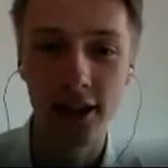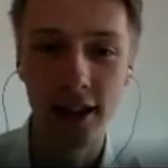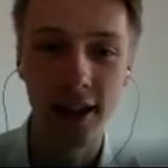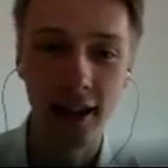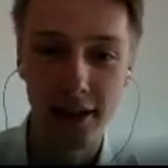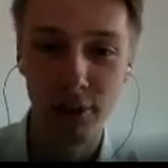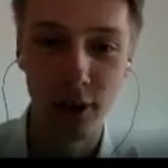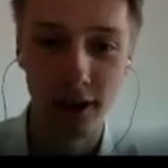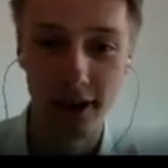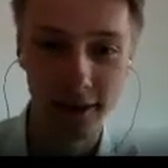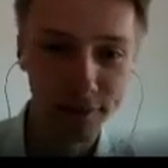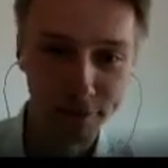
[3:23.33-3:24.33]
AI
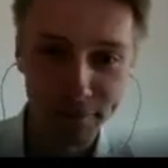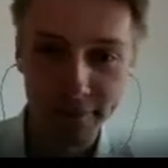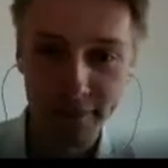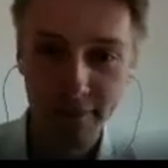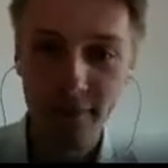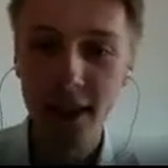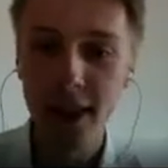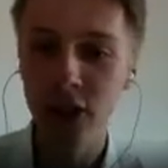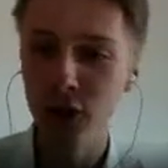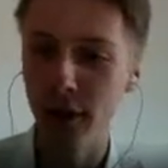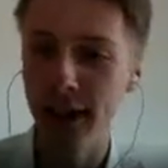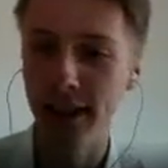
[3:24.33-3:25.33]
model
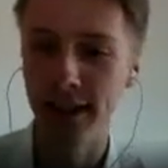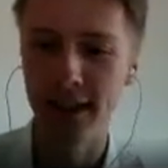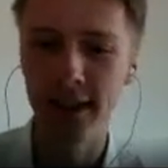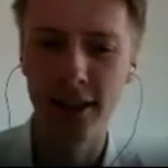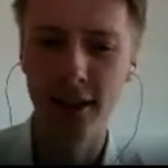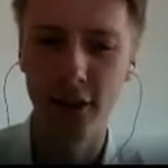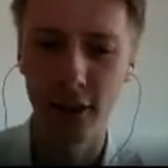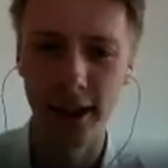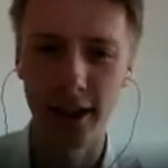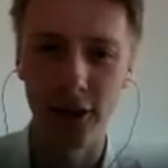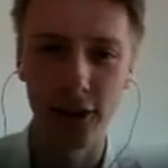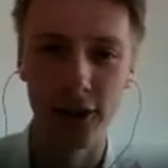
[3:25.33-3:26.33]
trained. It's
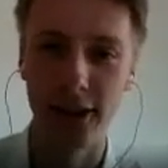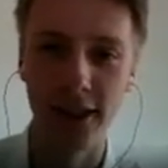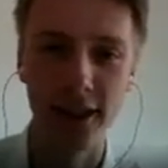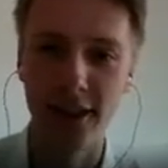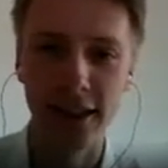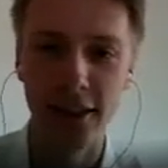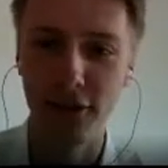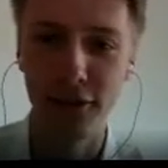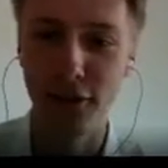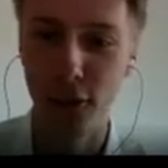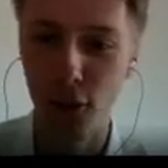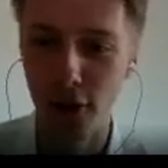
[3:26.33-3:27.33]
trained on
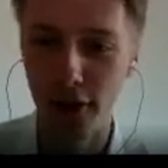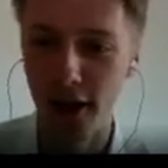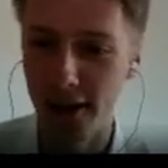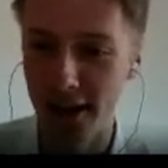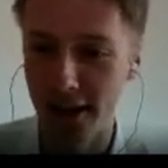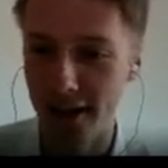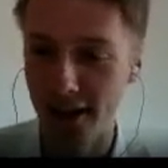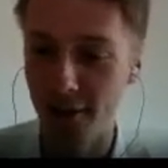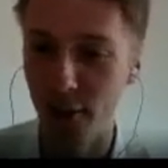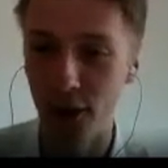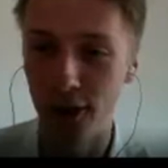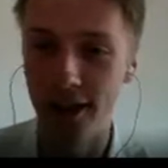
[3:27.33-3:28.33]
C4, and that's
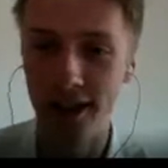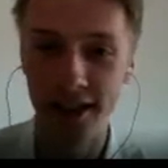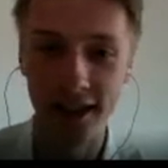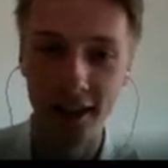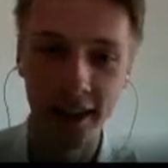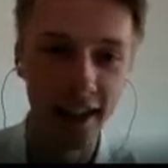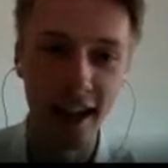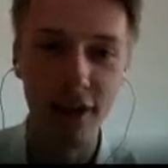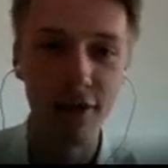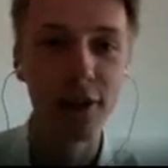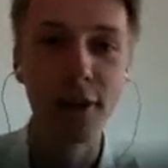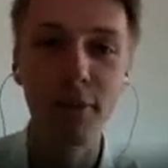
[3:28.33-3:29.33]
about
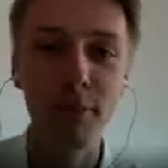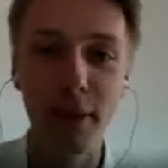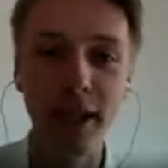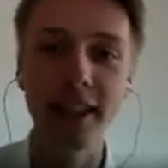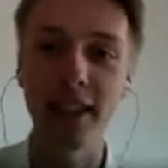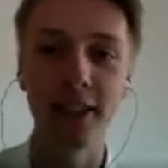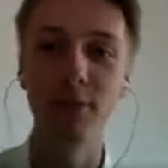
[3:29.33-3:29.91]
11 billion